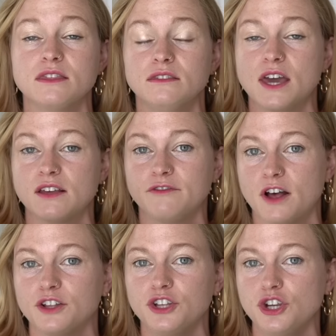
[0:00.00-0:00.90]
that
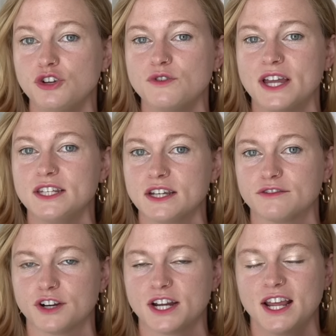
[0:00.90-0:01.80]
felt new and
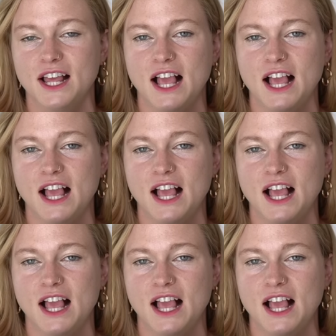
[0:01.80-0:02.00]
different.